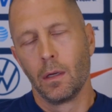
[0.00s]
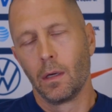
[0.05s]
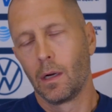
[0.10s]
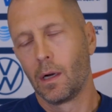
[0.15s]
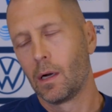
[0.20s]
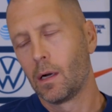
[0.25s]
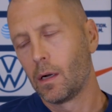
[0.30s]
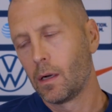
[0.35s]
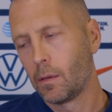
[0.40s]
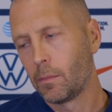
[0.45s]

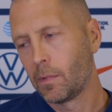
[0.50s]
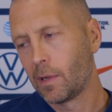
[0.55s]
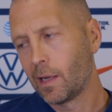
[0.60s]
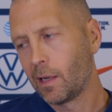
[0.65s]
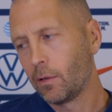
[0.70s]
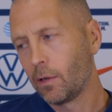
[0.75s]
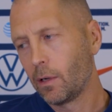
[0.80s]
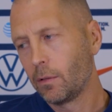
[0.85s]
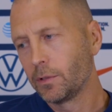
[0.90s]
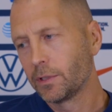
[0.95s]

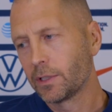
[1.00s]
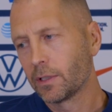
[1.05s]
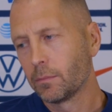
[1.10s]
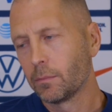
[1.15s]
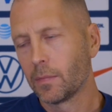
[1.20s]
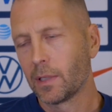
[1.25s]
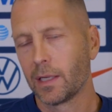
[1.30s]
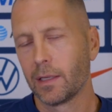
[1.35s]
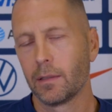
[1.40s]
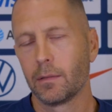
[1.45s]
I was
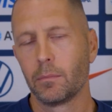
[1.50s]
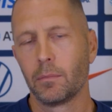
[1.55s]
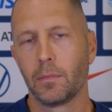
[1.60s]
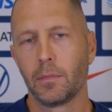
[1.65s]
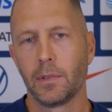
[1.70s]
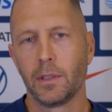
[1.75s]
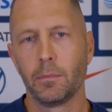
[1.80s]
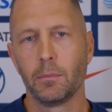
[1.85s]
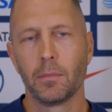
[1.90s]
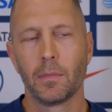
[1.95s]
in
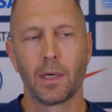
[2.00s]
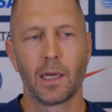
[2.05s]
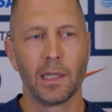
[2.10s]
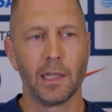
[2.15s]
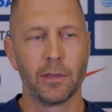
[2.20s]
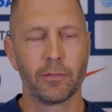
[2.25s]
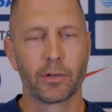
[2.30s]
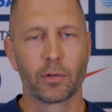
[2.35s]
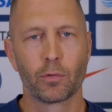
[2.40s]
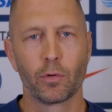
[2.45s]
my
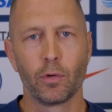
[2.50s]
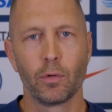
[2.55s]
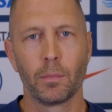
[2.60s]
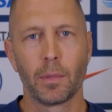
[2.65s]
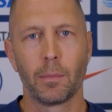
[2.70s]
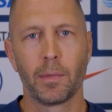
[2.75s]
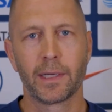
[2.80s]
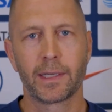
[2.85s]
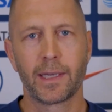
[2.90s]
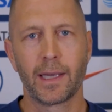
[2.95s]
living room
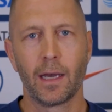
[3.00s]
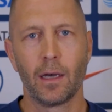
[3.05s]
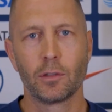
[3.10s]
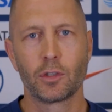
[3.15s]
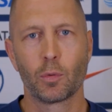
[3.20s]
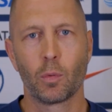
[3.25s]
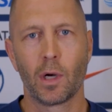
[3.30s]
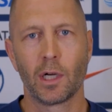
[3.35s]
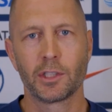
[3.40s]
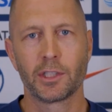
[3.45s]
on my
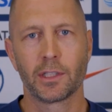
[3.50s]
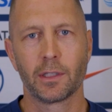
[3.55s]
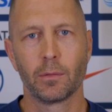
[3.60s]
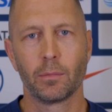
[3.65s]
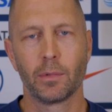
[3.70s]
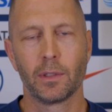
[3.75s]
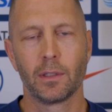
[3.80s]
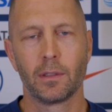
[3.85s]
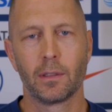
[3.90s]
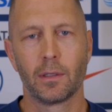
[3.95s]
couch watching it
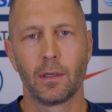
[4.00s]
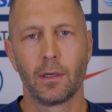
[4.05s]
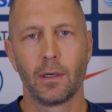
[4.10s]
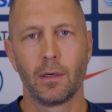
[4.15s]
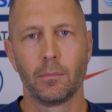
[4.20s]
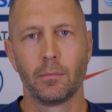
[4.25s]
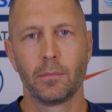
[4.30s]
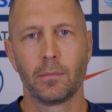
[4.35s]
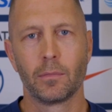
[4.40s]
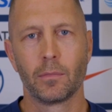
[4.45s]
with
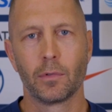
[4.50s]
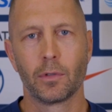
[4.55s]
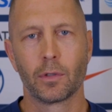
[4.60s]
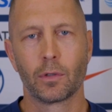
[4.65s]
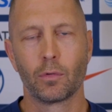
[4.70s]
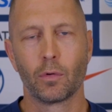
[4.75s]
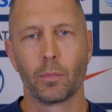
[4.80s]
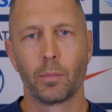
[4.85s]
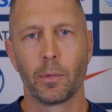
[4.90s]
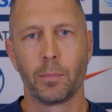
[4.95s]
a
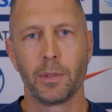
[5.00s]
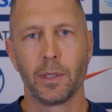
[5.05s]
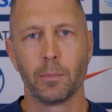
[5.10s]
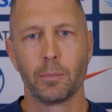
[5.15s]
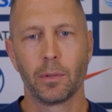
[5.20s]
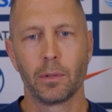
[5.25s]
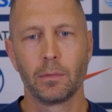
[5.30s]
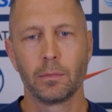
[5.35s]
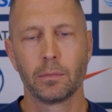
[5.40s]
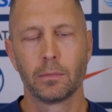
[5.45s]
group of
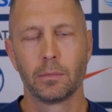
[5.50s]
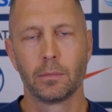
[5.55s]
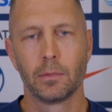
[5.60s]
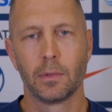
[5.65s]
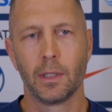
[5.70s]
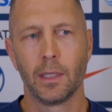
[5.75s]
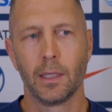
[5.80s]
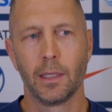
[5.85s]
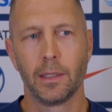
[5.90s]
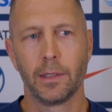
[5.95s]
people,
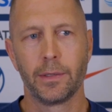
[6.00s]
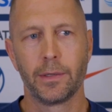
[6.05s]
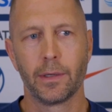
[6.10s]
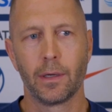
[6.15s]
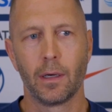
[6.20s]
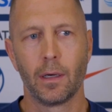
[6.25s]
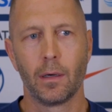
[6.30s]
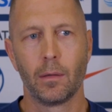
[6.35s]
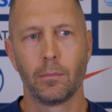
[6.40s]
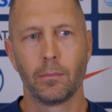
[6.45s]
and
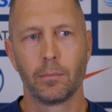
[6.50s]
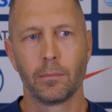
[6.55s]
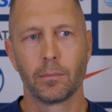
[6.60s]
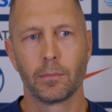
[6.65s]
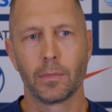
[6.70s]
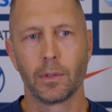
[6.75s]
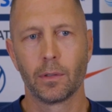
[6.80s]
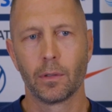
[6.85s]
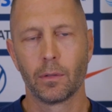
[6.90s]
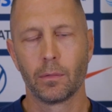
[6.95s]

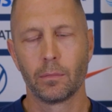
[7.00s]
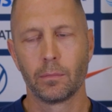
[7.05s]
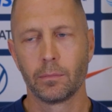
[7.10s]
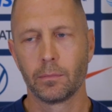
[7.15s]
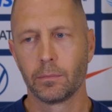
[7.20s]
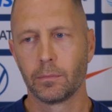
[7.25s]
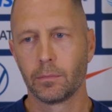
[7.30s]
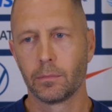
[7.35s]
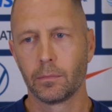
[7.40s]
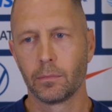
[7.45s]
you know,
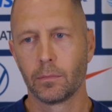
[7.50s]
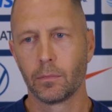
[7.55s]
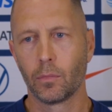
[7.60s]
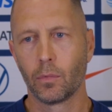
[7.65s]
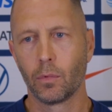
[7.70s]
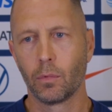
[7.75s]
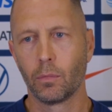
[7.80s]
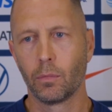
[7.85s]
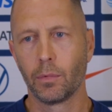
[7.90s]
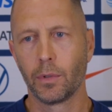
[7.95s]

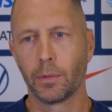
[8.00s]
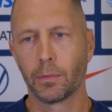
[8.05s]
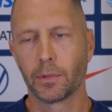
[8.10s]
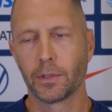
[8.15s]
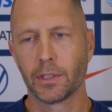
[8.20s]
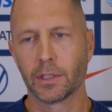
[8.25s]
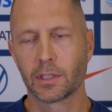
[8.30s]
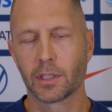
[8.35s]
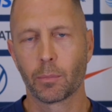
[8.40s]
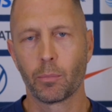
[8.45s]
we were
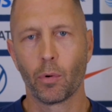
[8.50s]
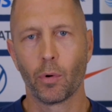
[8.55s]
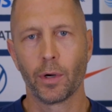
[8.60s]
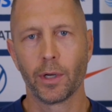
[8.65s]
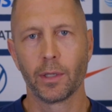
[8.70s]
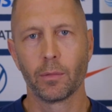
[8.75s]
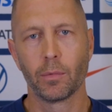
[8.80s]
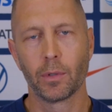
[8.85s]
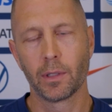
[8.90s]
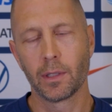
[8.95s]

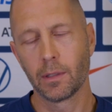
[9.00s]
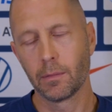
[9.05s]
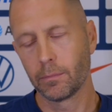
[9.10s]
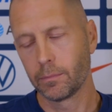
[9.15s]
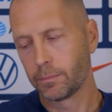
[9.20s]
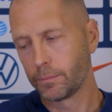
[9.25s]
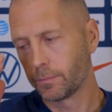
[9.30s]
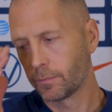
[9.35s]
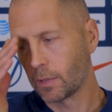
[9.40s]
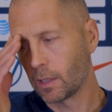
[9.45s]
disappointed with it,
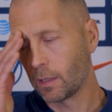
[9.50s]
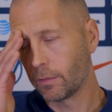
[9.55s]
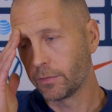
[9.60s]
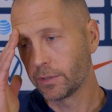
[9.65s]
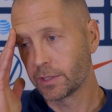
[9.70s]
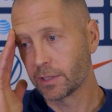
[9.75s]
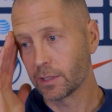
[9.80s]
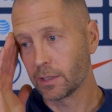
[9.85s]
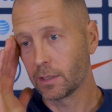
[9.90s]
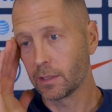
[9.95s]

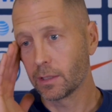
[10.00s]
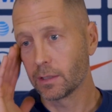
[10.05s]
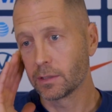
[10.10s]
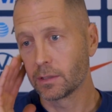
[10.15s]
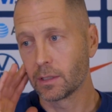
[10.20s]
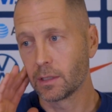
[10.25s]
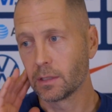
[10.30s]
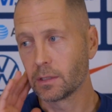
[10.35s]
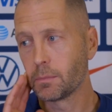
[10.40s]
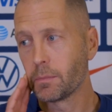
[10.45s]
obviously,
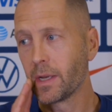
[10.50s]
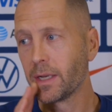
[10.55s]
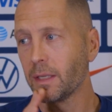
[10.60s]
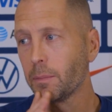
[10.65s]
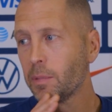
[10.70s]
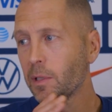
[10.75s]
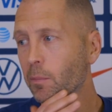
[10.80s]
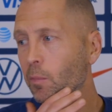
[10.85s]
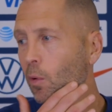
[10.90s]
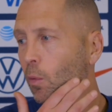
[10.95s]
as many
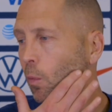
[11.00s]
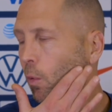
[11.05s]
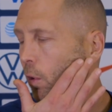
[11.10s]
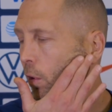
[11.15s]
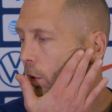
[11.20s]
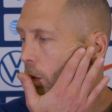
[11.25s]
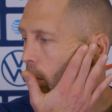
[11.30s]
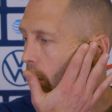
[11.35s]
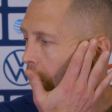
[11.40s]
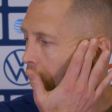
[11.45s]
people
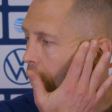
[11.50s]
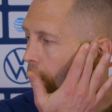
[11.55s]
were.